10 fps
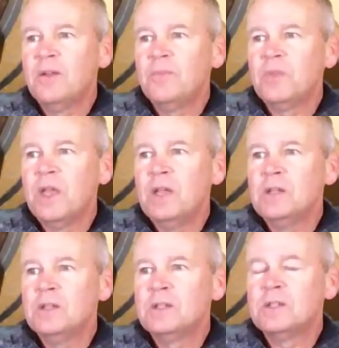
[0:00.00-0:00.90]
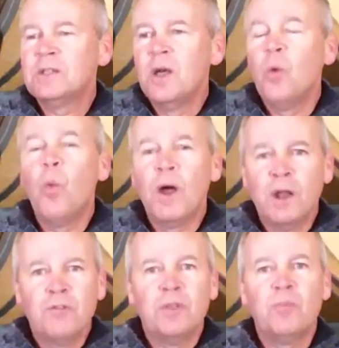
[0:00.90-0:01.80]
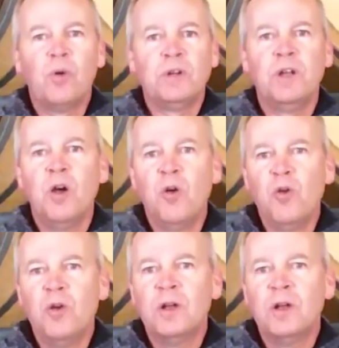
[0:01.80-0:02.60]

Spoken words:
is one of the Bordeaux,